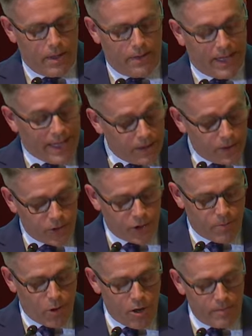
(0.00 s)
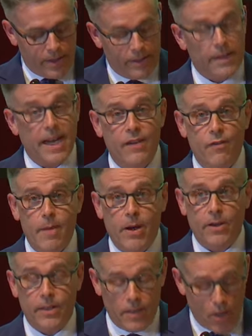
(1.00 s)
the English Department, the Native
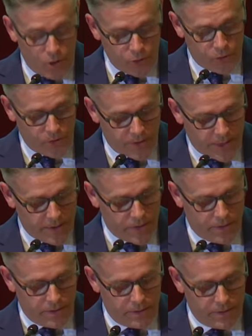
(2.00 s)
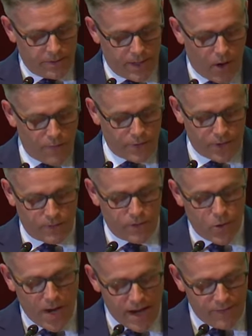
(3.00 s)
American Cultural Center, the Office of
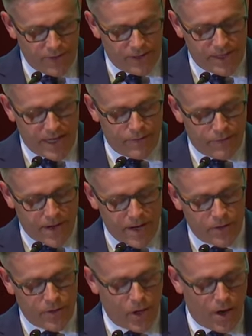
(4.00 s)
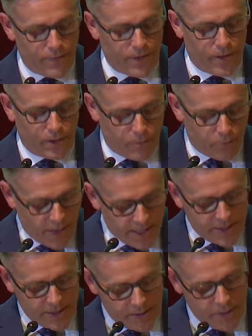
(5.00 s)
New Haven and State Affairs, the Office of the
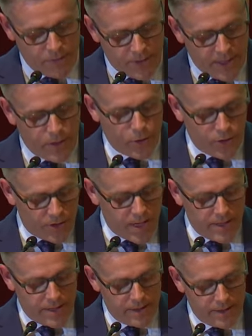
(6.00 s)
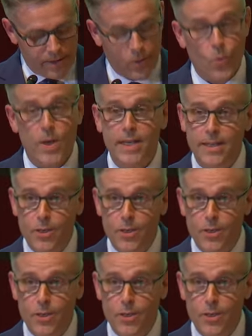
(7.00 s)
President, Theater Studies, the Whitney